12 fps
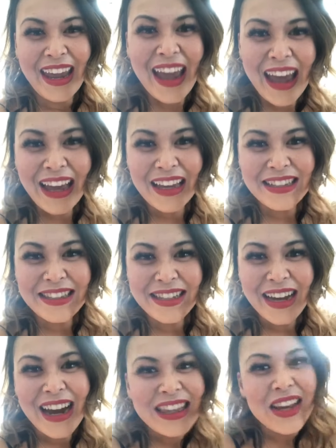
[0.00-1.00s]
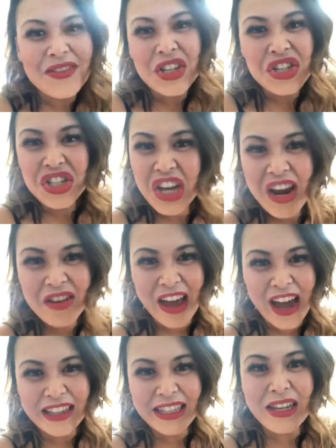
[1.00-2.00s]
And I love to share
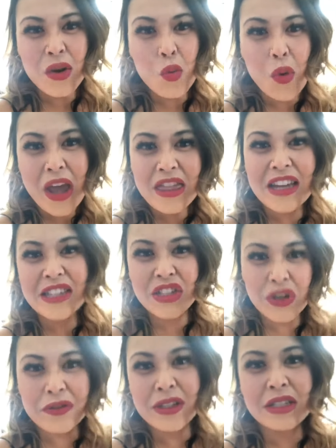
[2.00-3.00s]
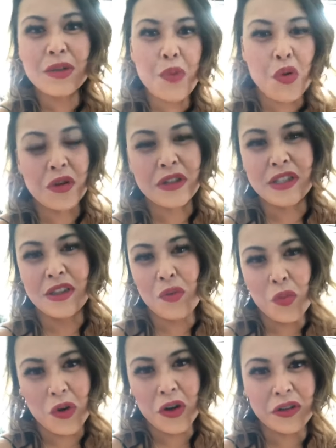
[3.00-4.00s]
that in a way that serves and supports the
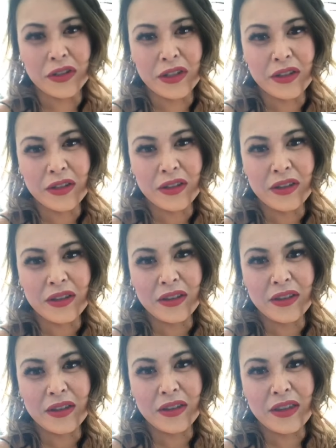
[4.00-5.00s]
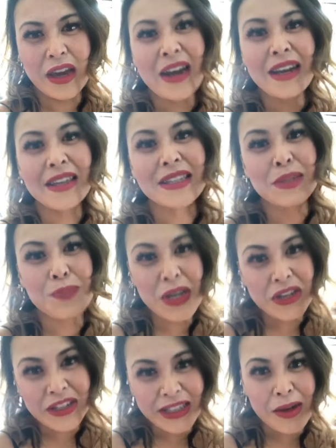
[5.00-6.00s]
world. That I can
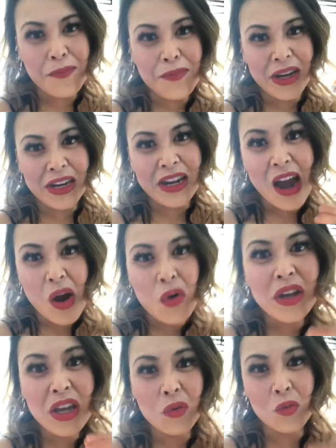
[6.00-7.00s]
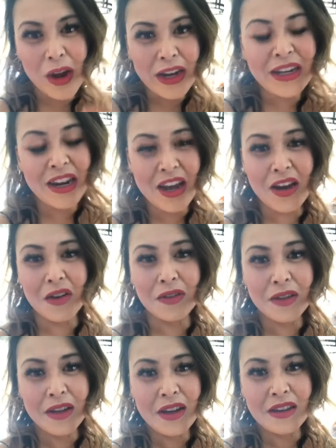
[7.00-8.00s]
speak to somebody out here right
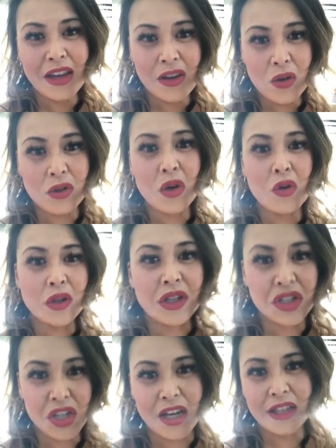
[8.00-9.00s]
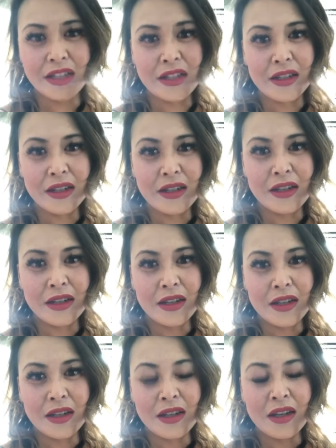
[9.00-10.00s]
now that goes, holy shit.
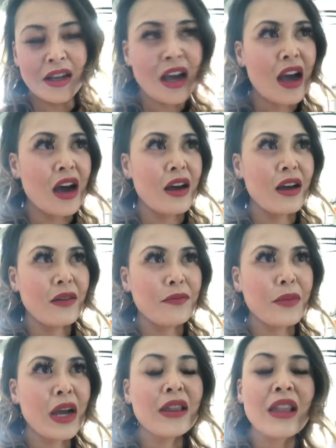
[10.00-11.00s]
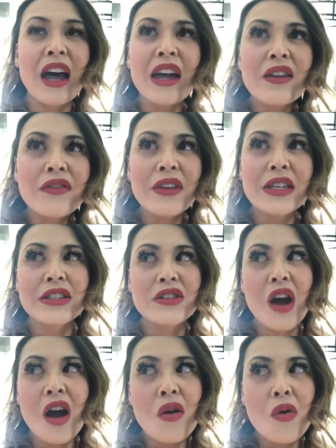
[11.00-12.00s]
Yeah, my life is
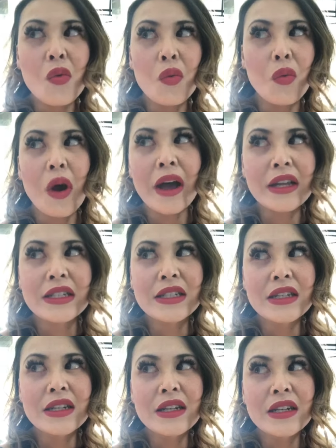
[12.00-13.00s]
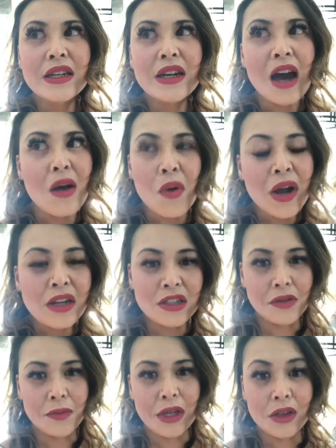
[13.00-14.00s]
not what I want it
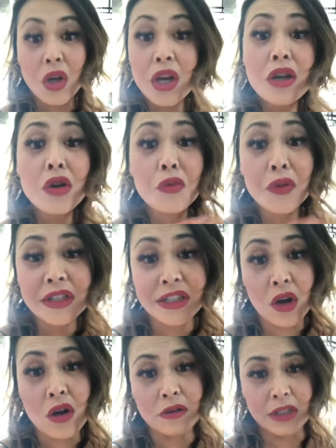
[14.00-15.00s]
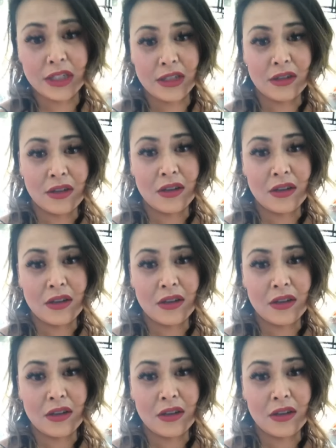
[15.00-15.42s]
to be. Look at your results.